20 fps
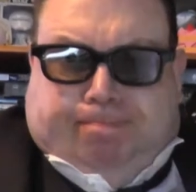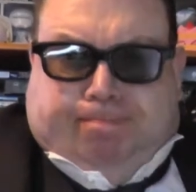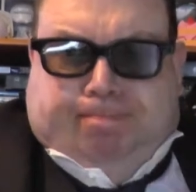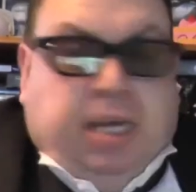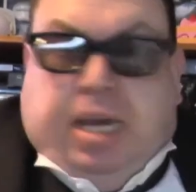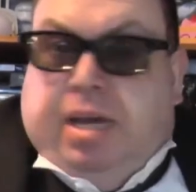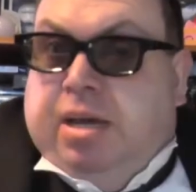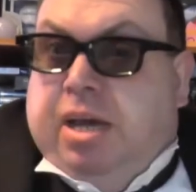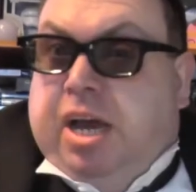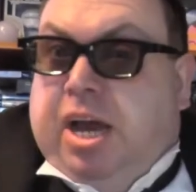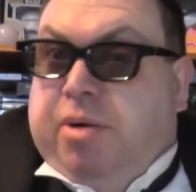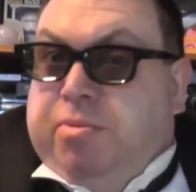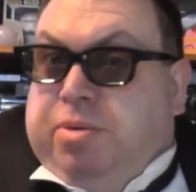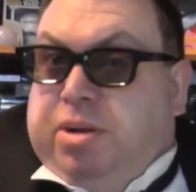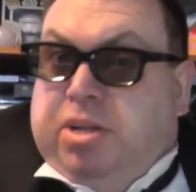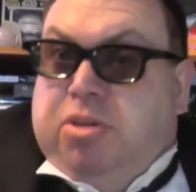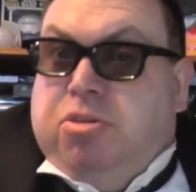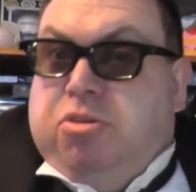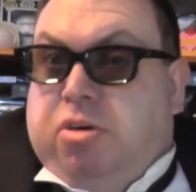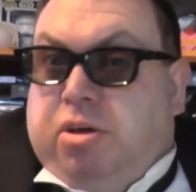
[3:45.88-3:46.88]
yeah, I
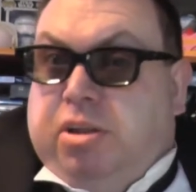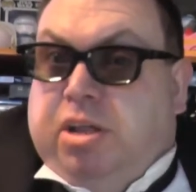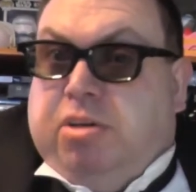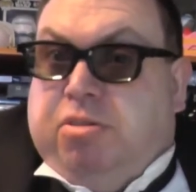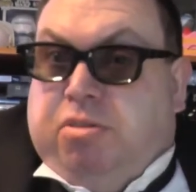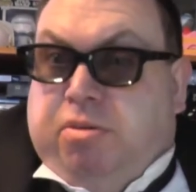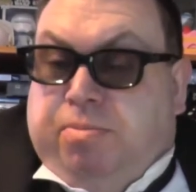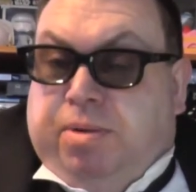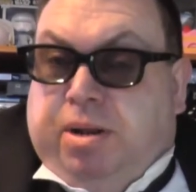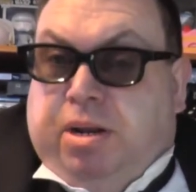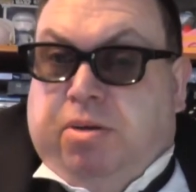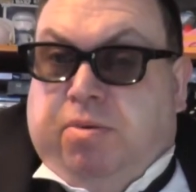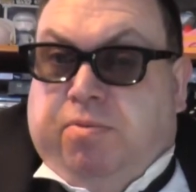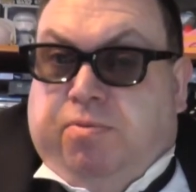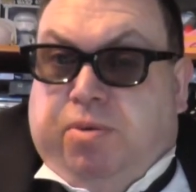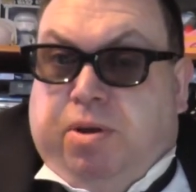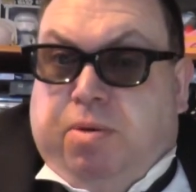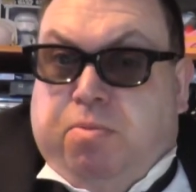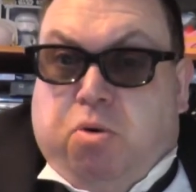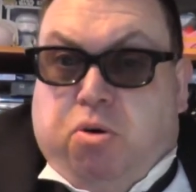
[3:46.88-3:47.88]
really enjoyed that, so I'm really up
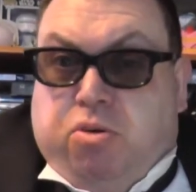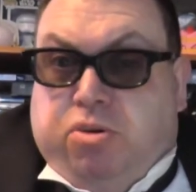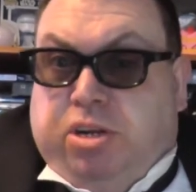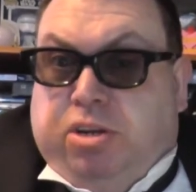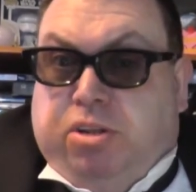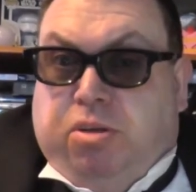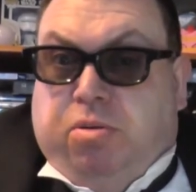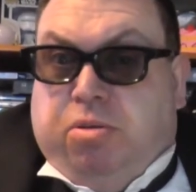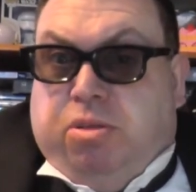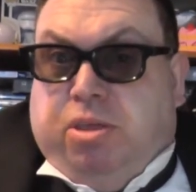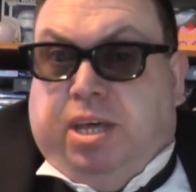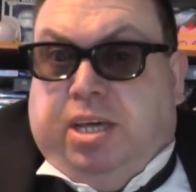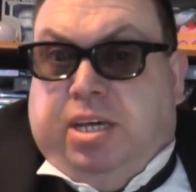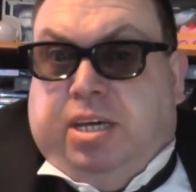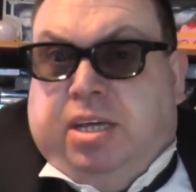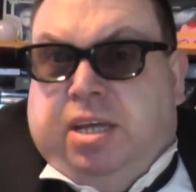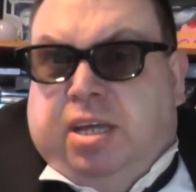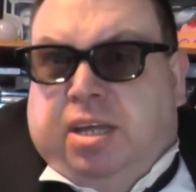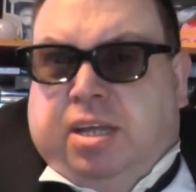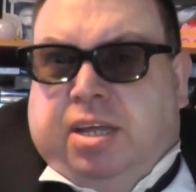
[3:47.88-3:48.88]
for it. What did you
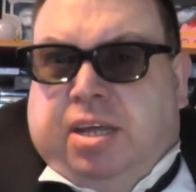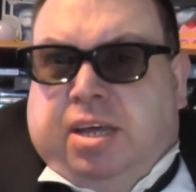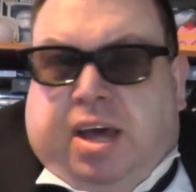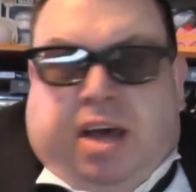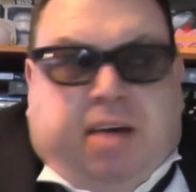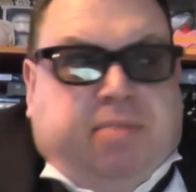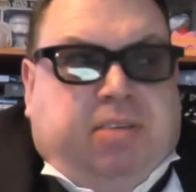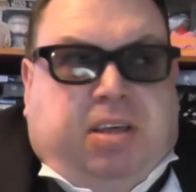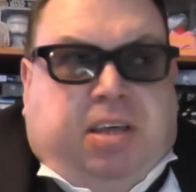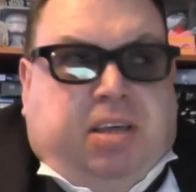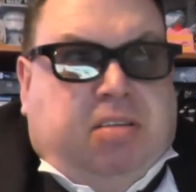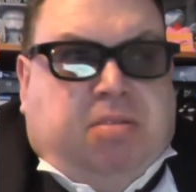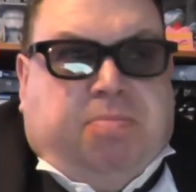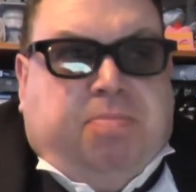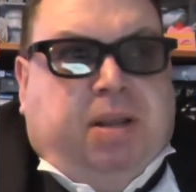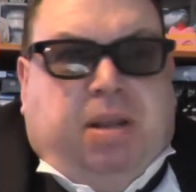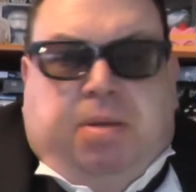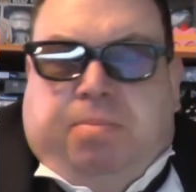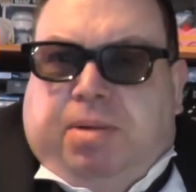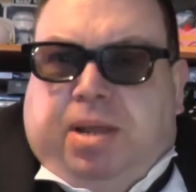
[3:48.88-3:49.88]
think? Is
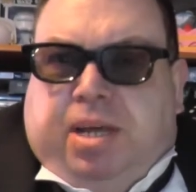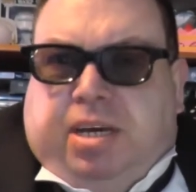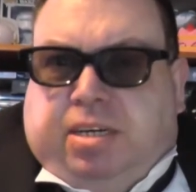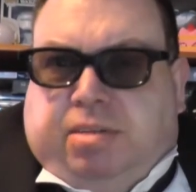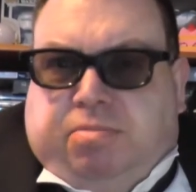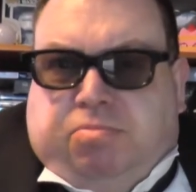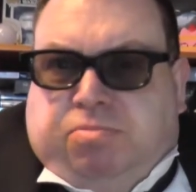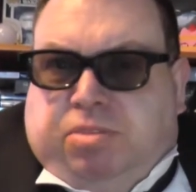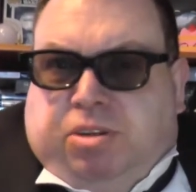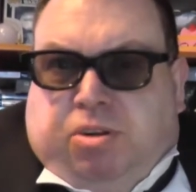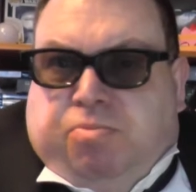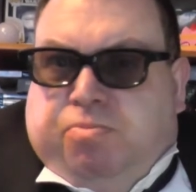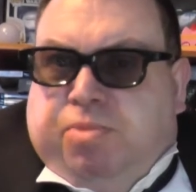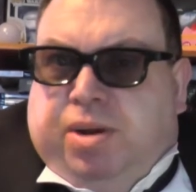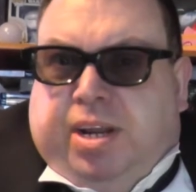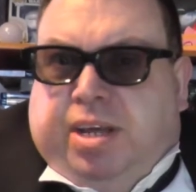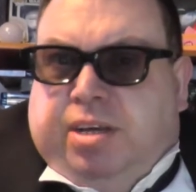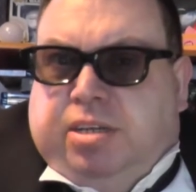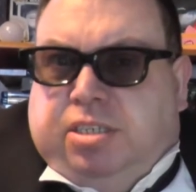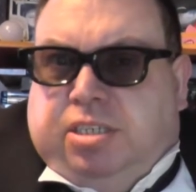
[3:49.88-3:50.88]
Men in Black, you know,
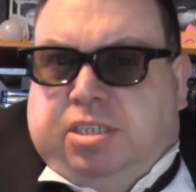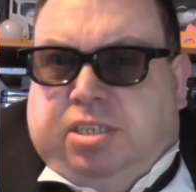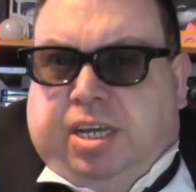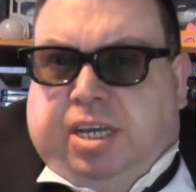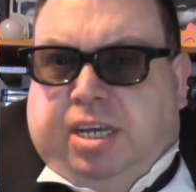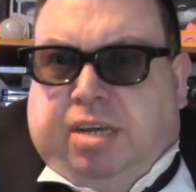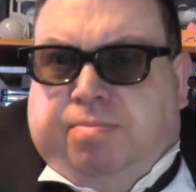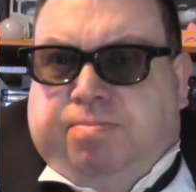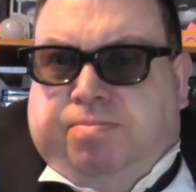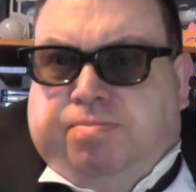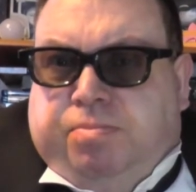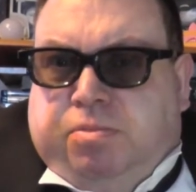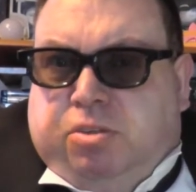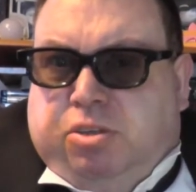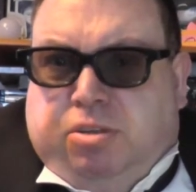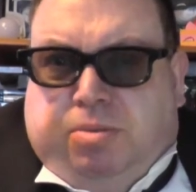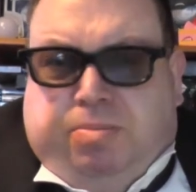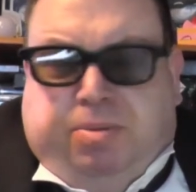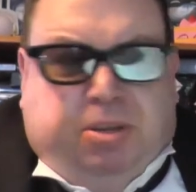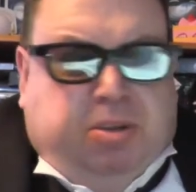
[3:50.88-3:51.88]
ran out of steam?
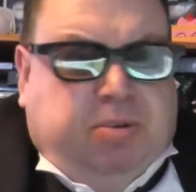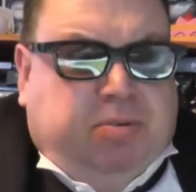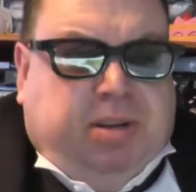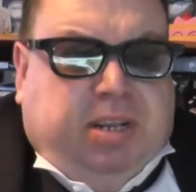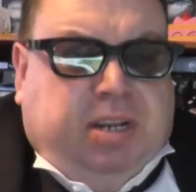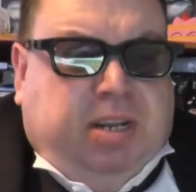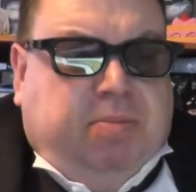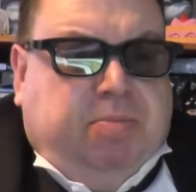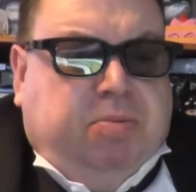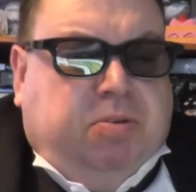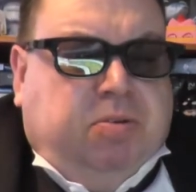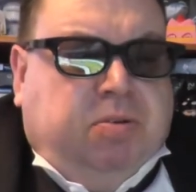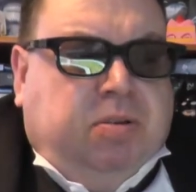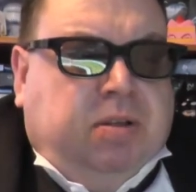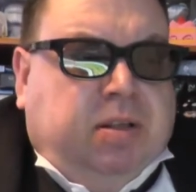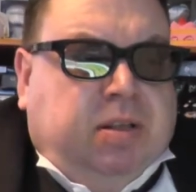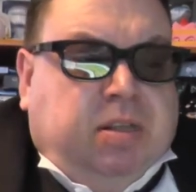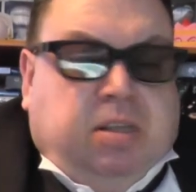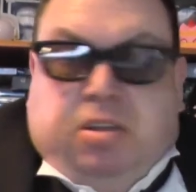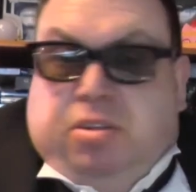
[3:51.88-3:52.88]
Should be doing any more?
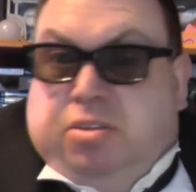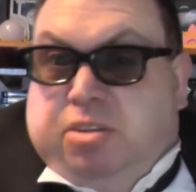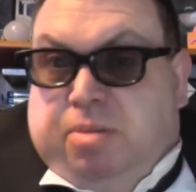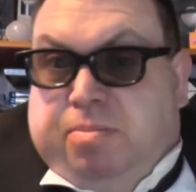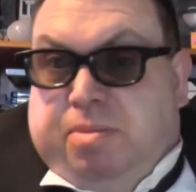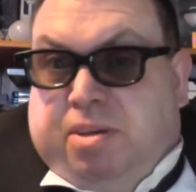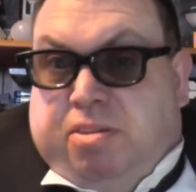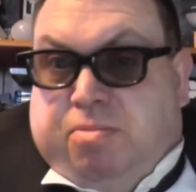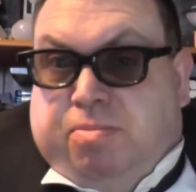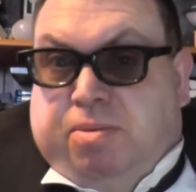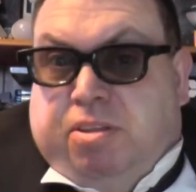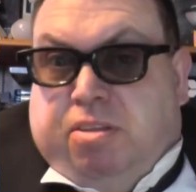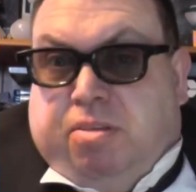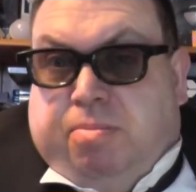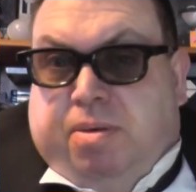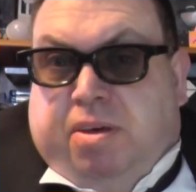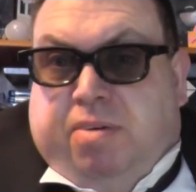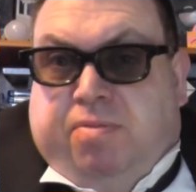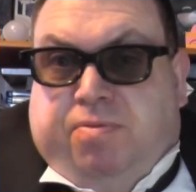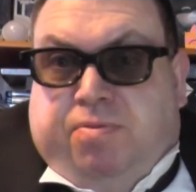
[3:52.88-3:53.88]
Do you miss Will
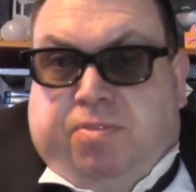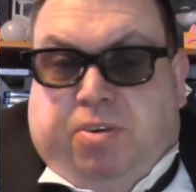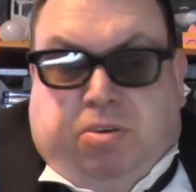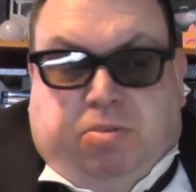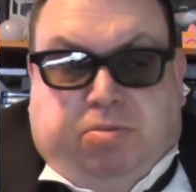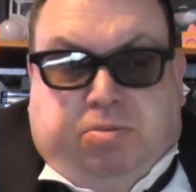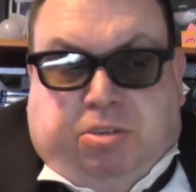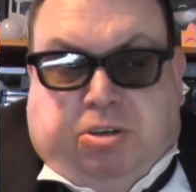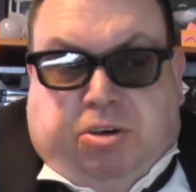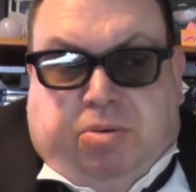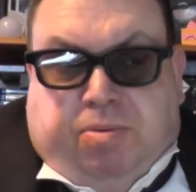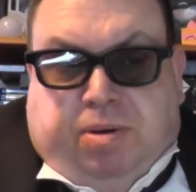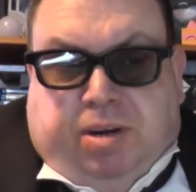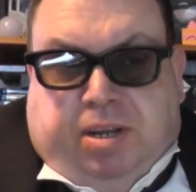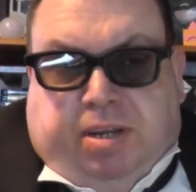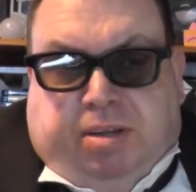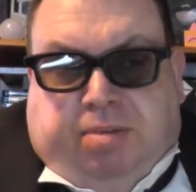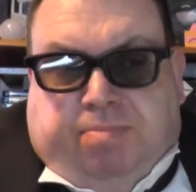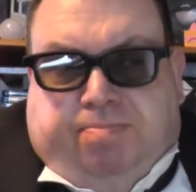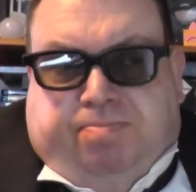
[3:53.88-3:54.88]
Smith, who's
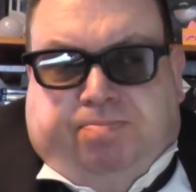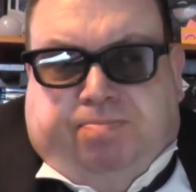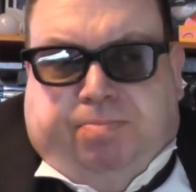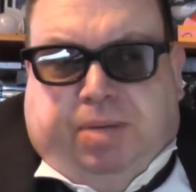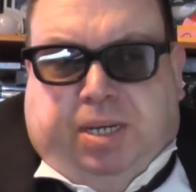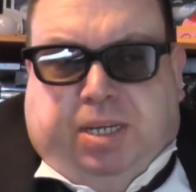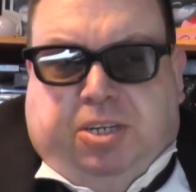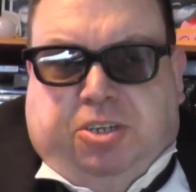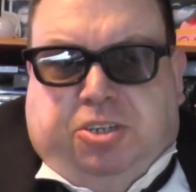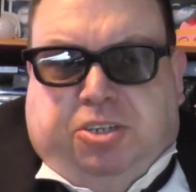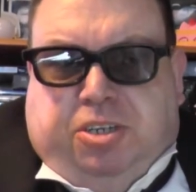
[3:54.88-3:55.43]
currently being the